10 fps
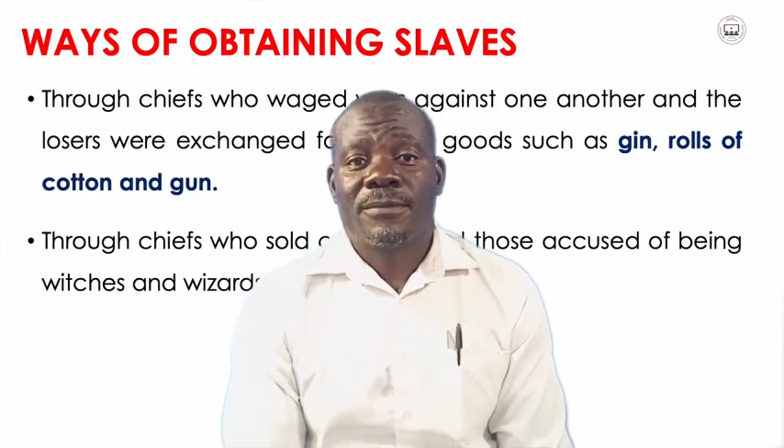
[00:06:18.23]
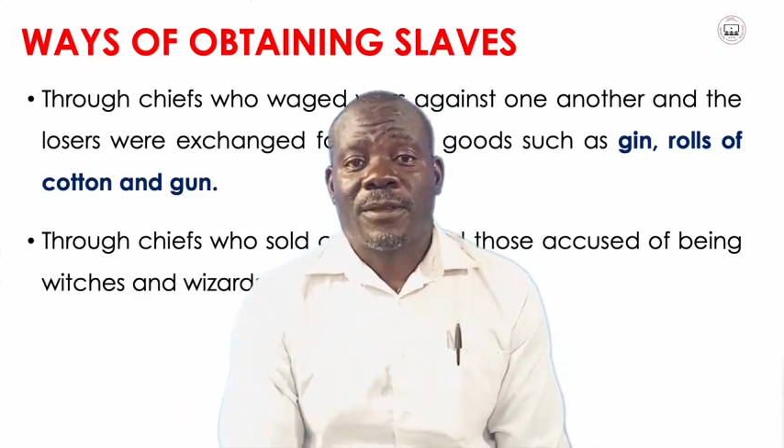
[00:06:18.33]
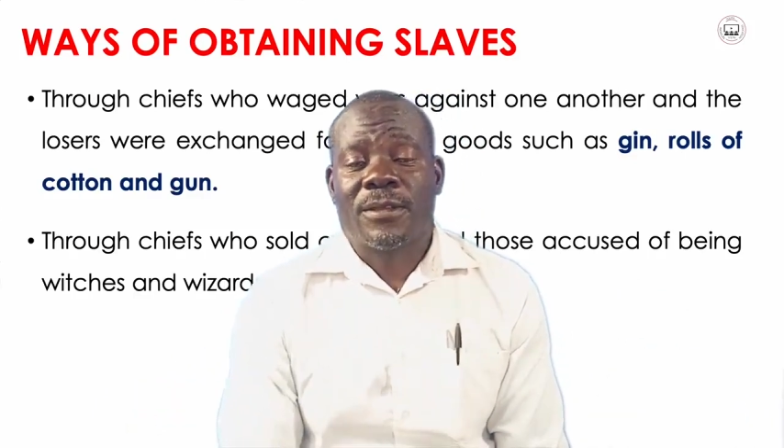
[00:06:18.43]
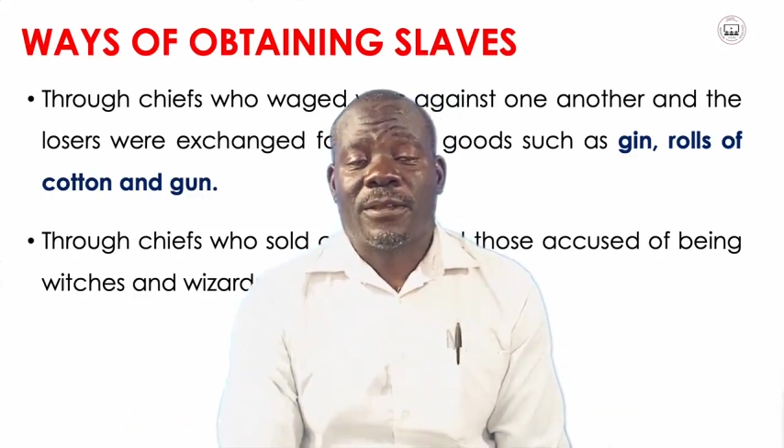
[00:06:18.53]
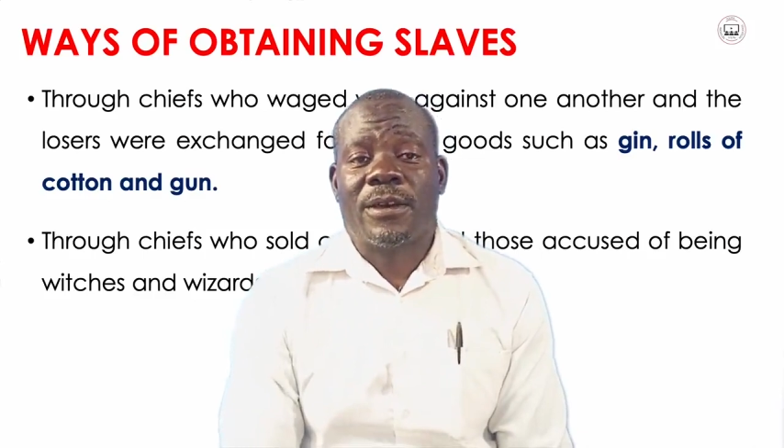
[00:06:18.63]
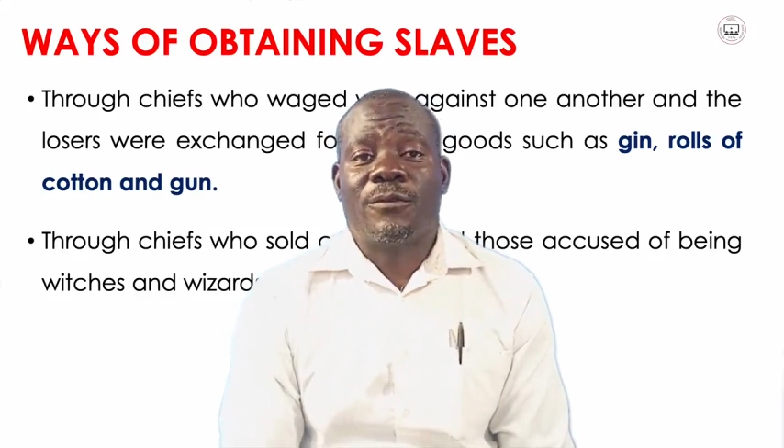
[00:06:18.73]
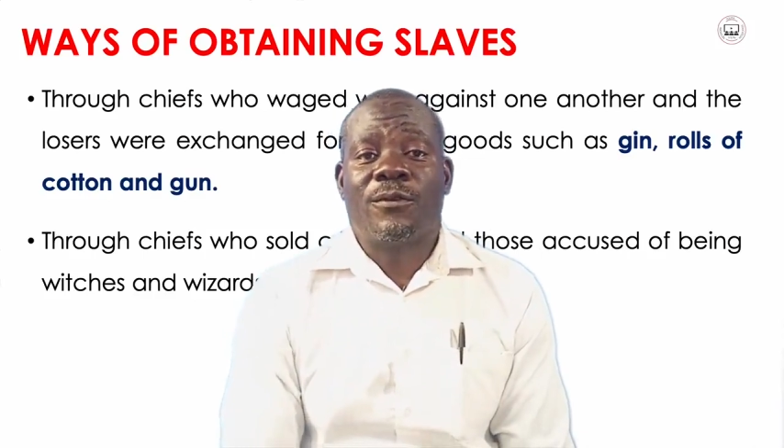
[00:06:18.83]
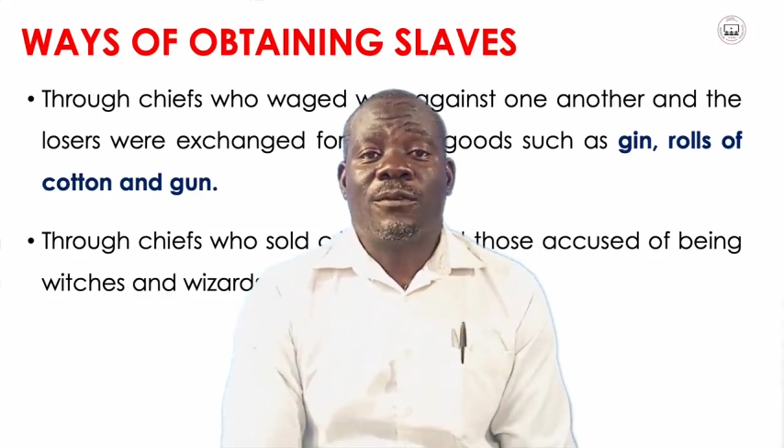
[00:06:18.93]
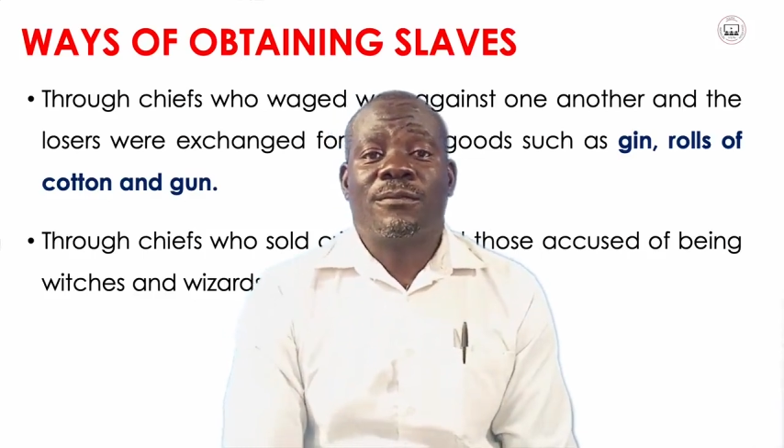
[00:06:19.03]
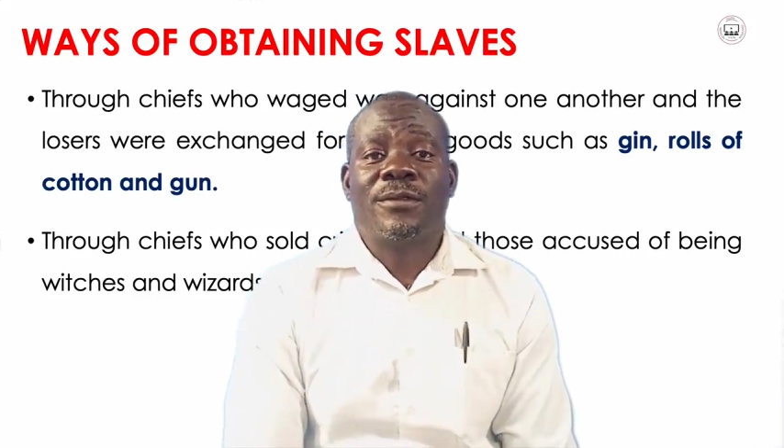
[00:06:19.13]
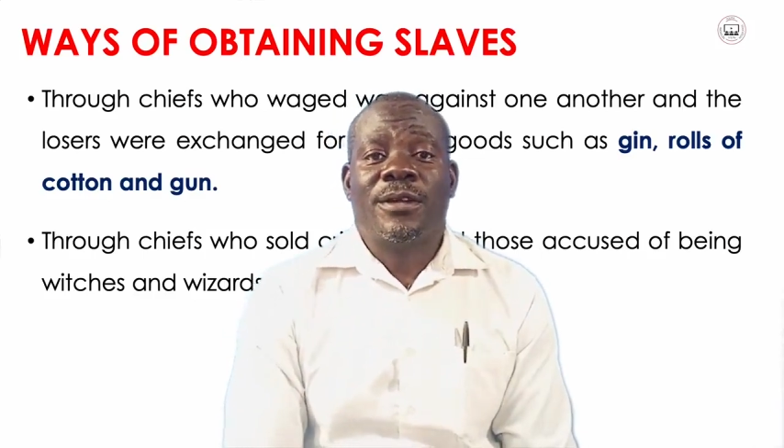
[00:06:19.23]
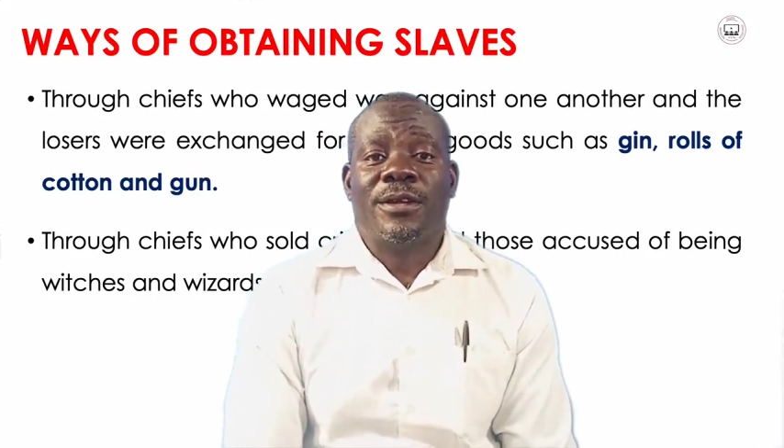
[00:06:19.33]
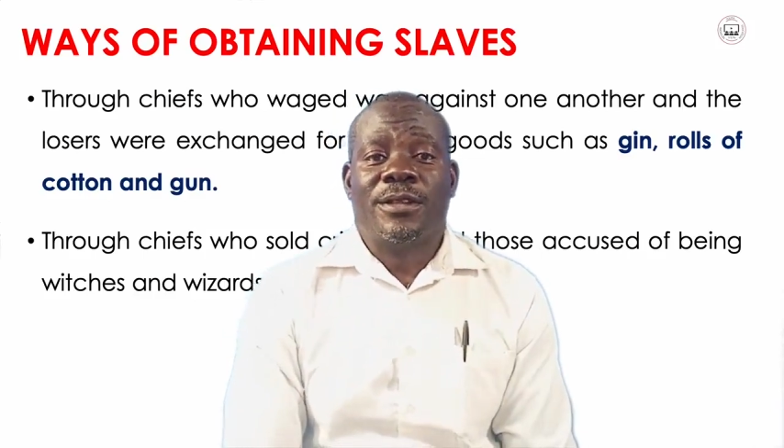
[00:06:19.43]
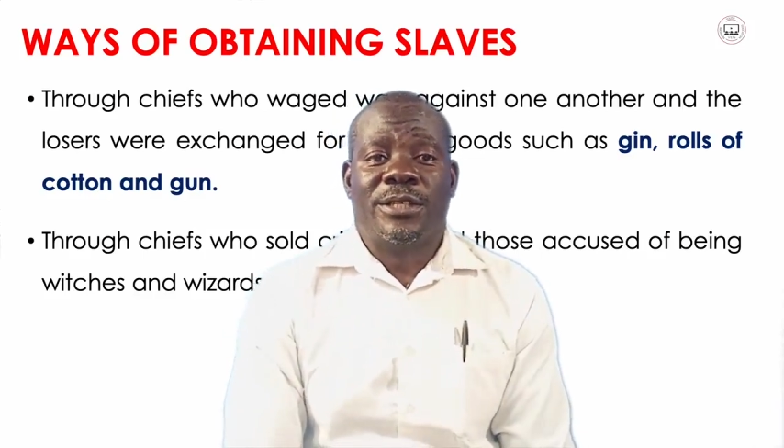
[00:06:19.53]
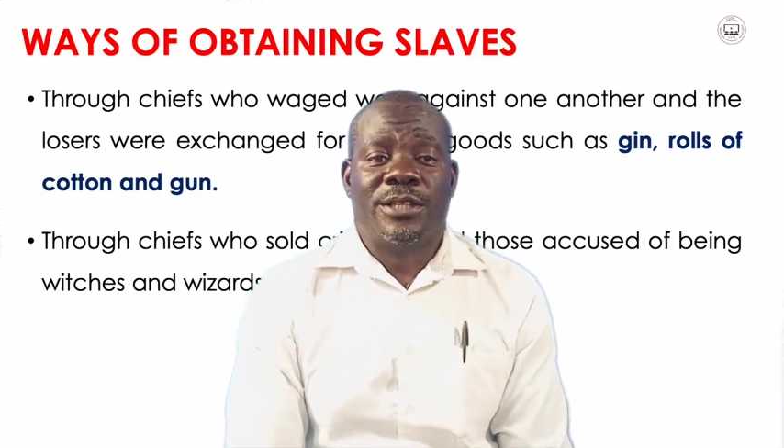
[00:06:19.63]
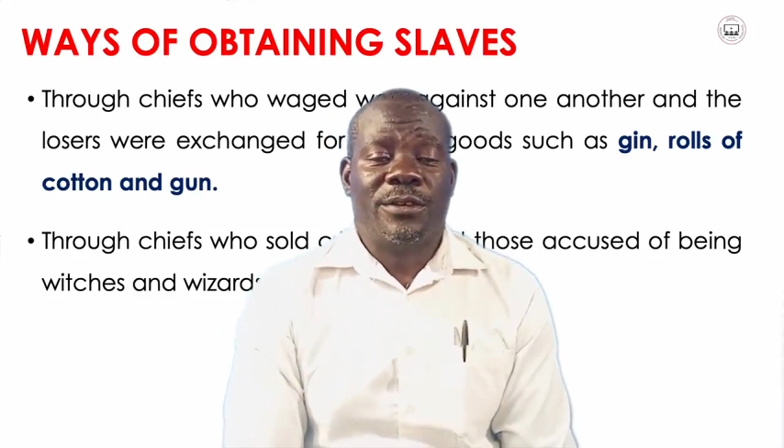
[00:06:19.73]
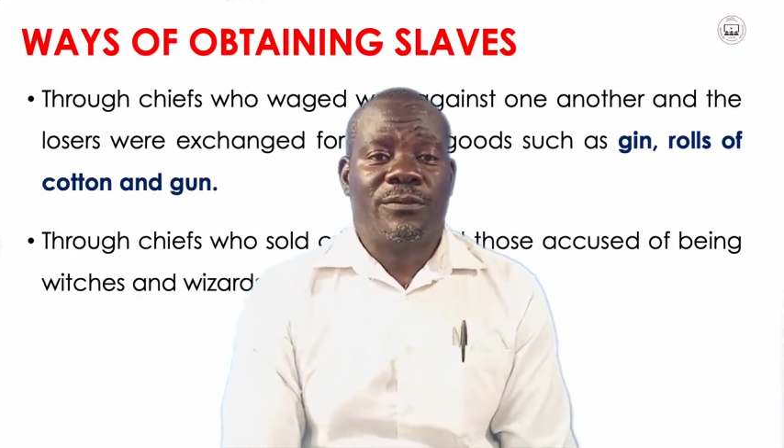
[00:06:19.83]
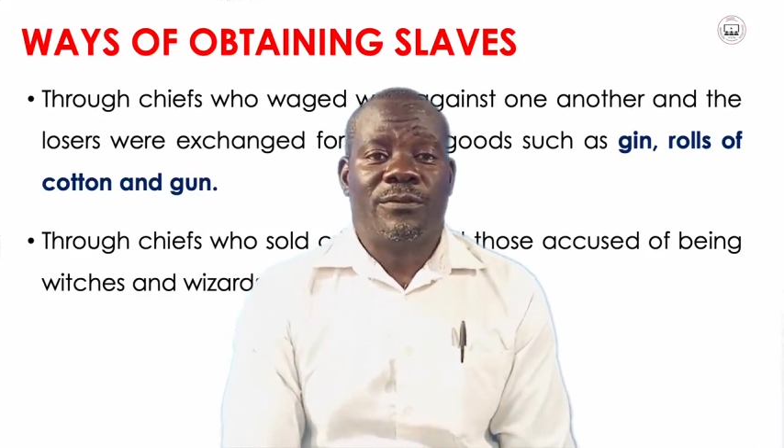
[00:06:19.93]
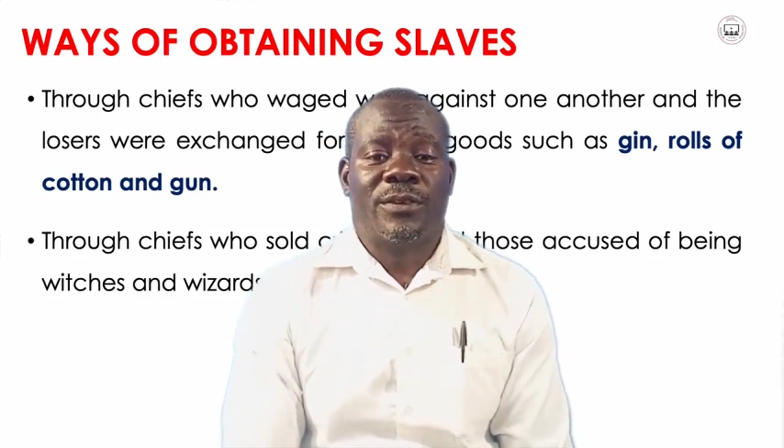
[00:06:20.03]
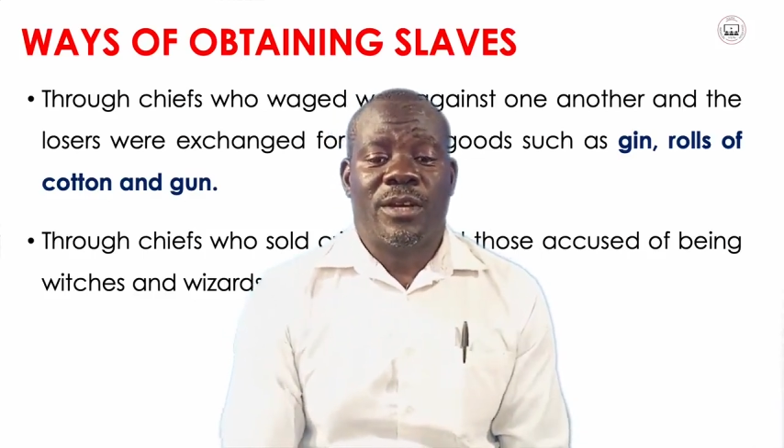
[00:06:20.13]
Therefore, the
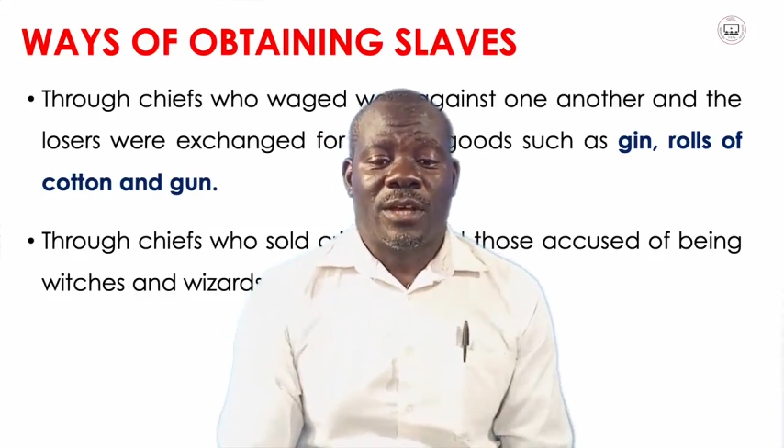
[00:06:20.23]
chief